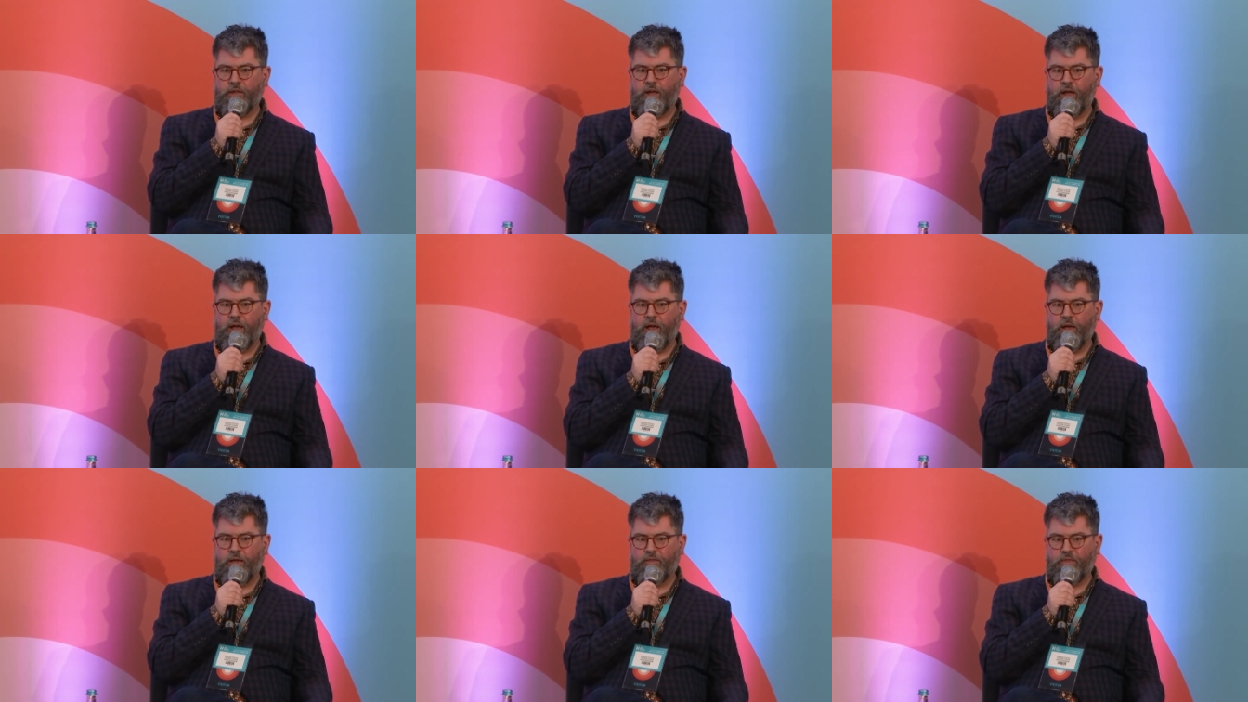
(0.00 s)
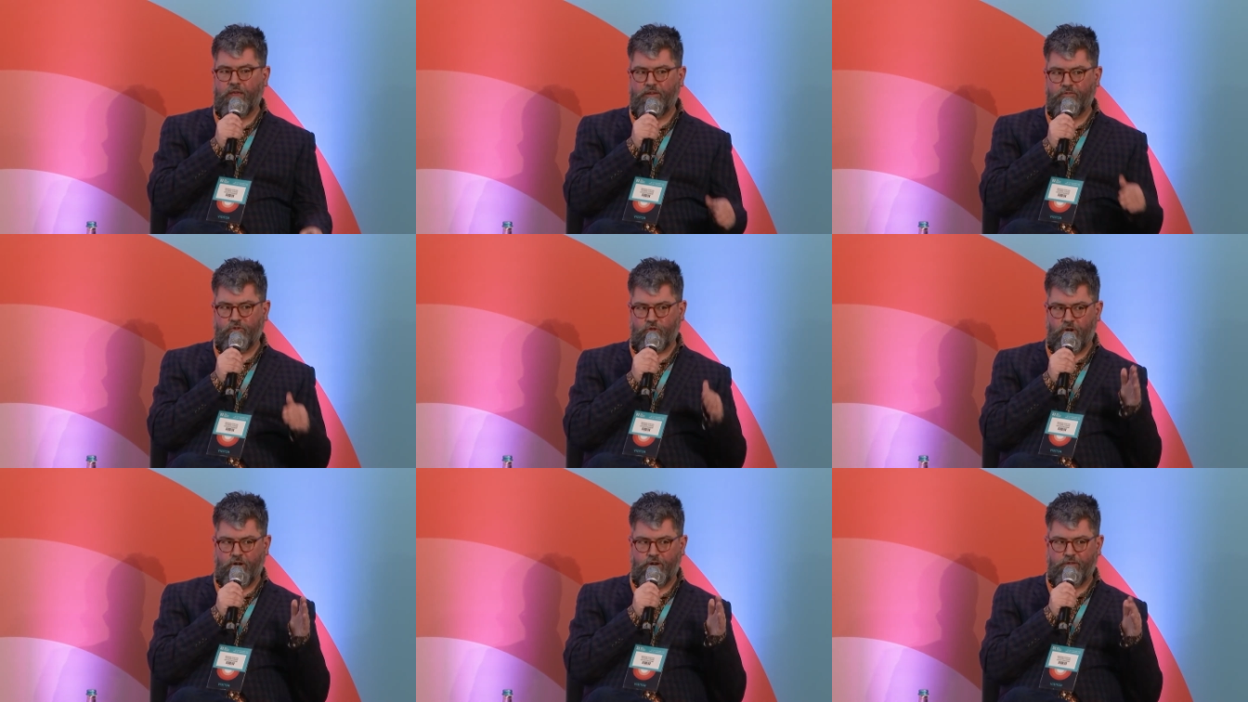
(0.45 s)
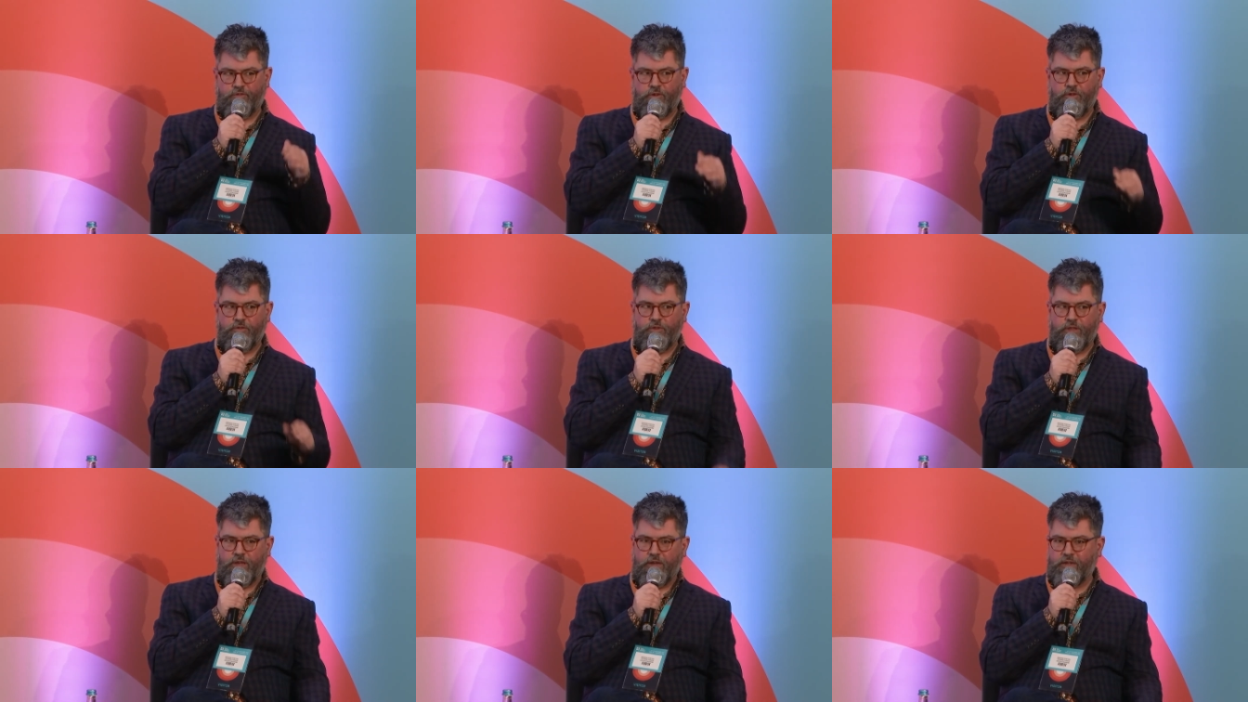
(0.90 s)
Uh, they've tried a
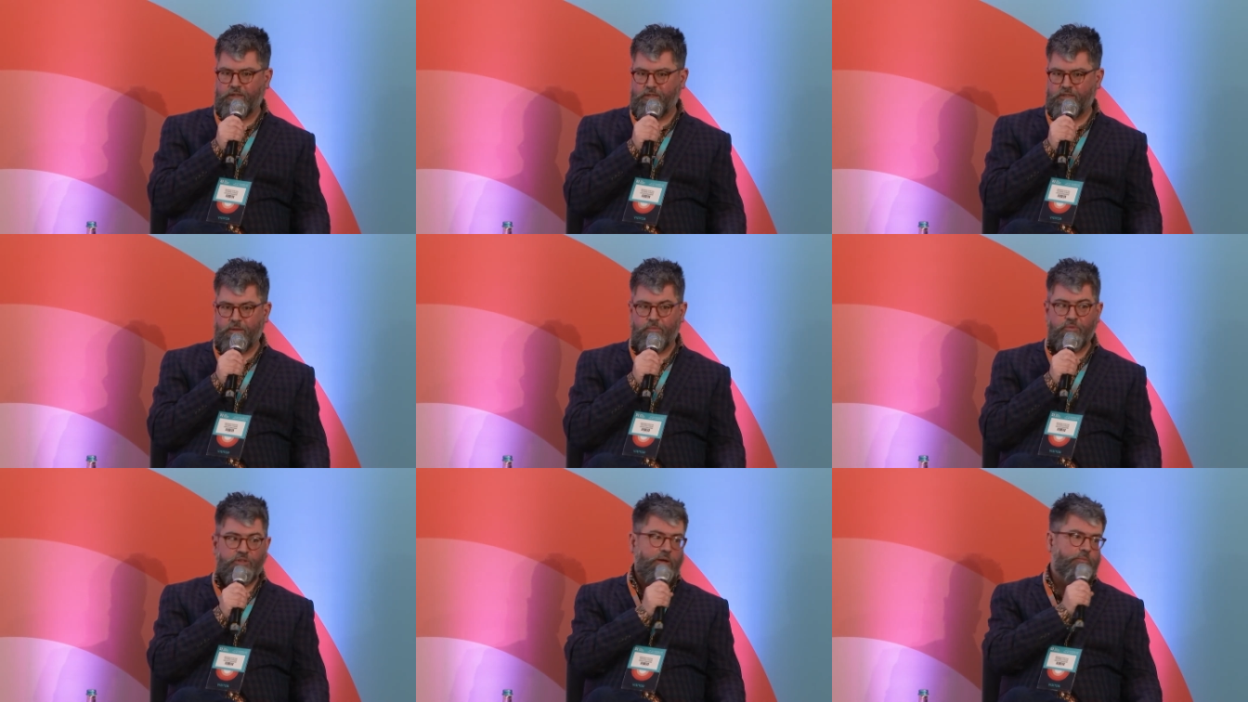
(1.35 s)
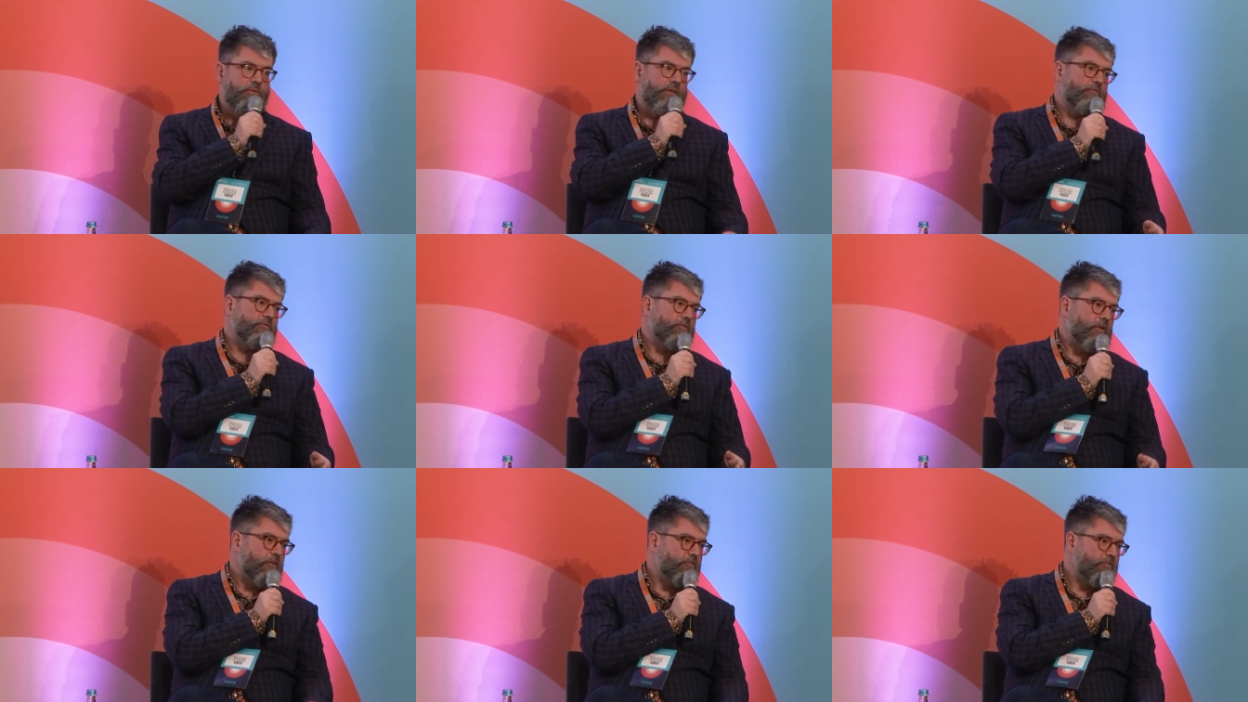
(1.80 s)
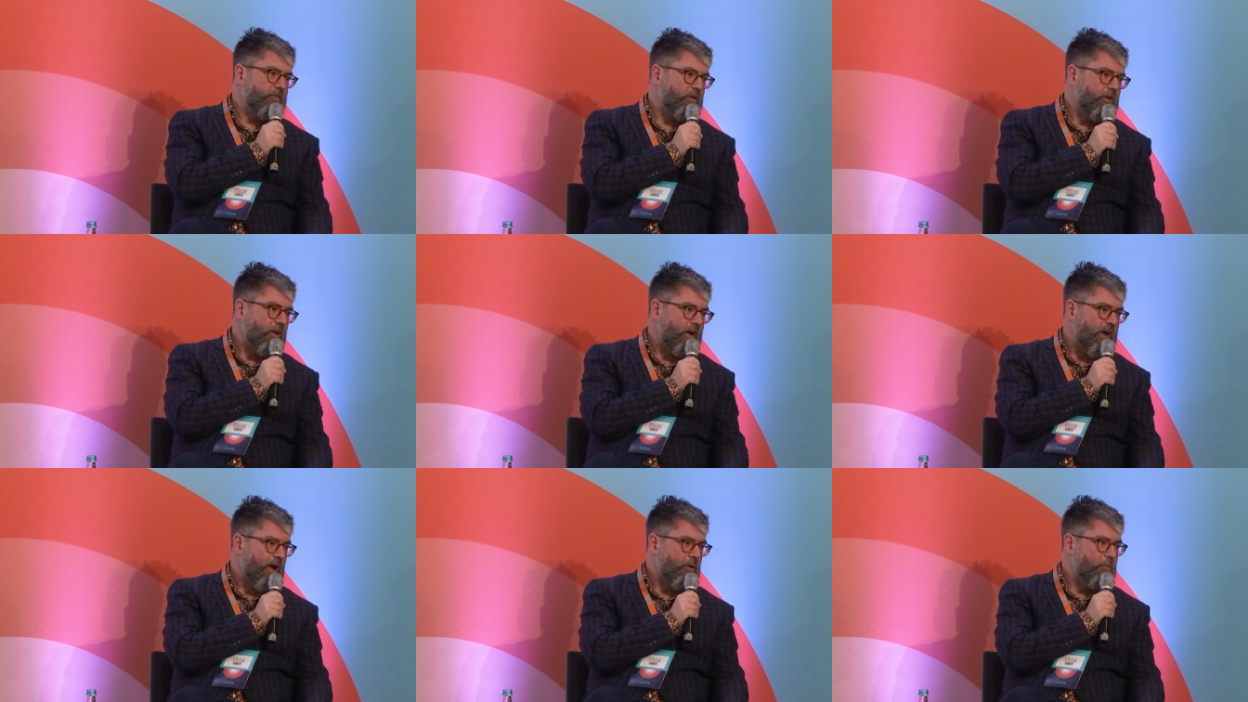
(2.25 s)
few things. Sometimes I, I, feel
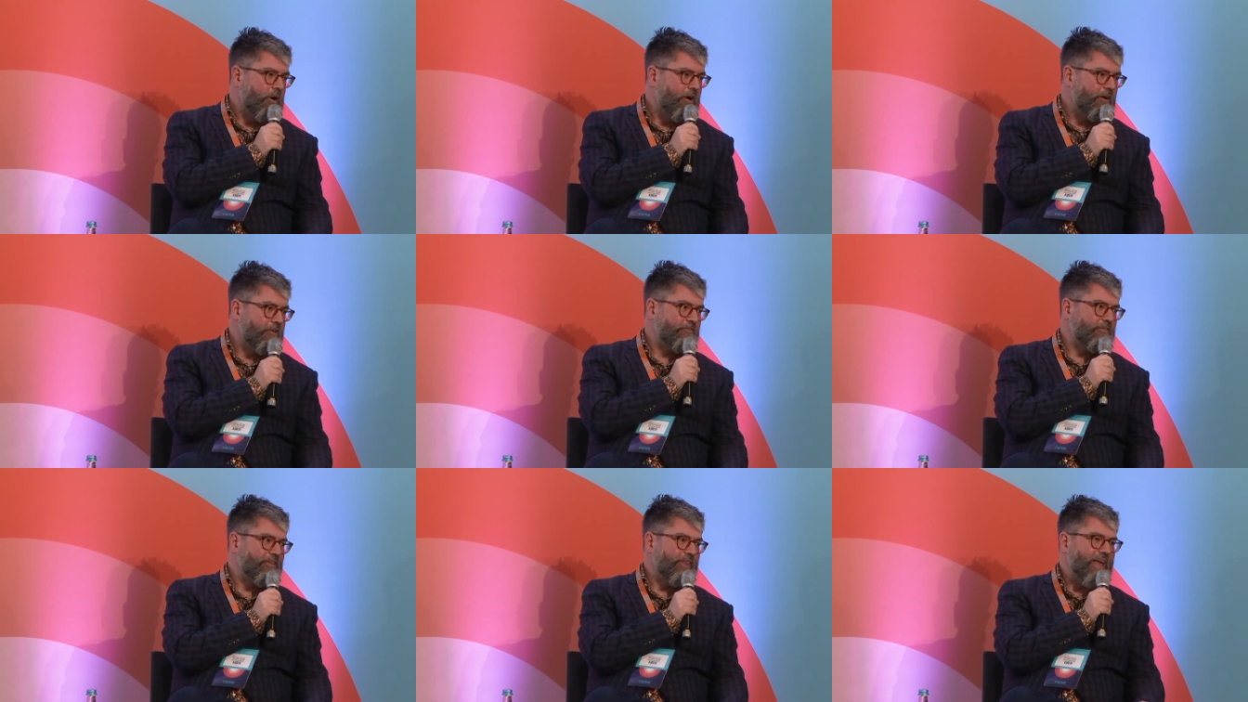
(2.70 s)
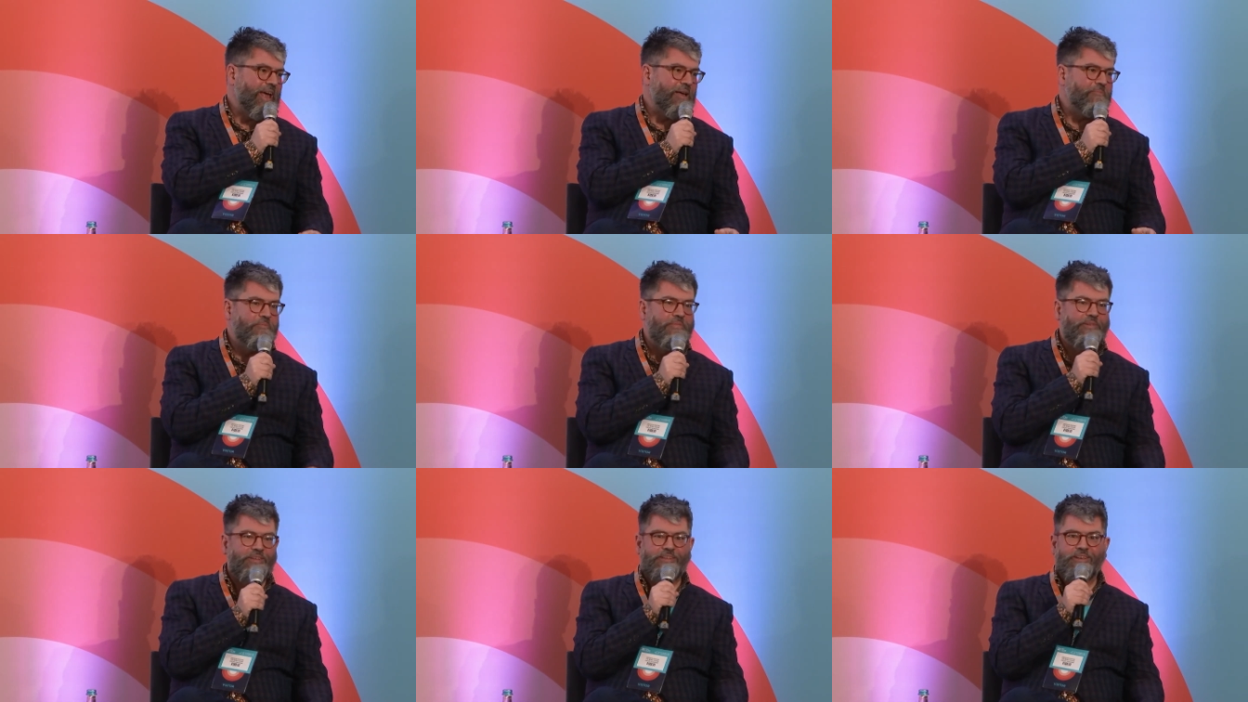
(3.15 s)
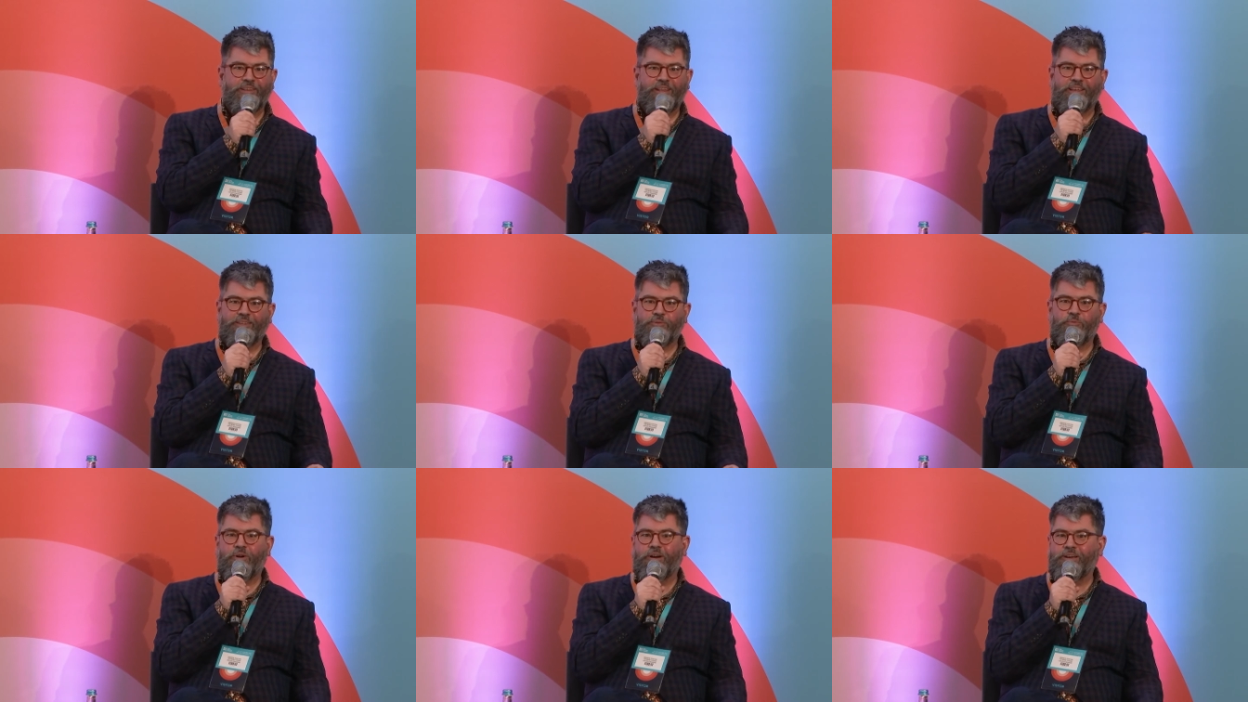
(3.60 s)
like I work for them, so
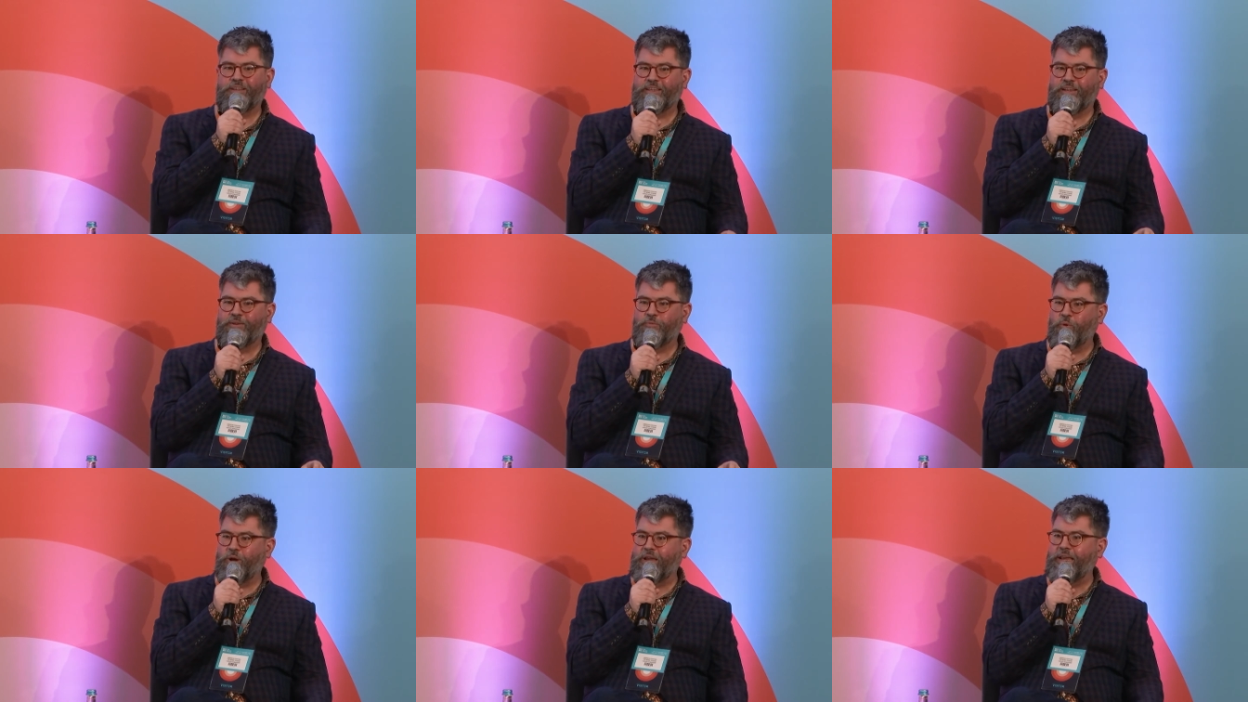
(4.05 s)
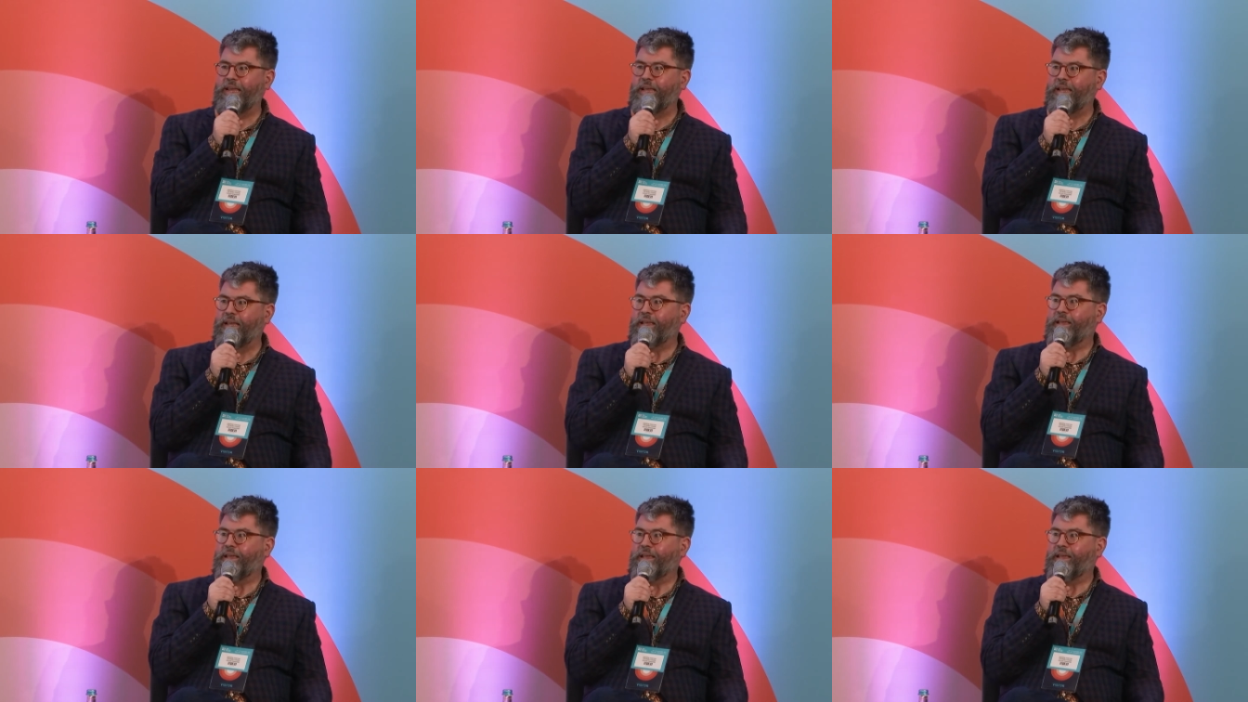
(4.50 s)
that's why I said we.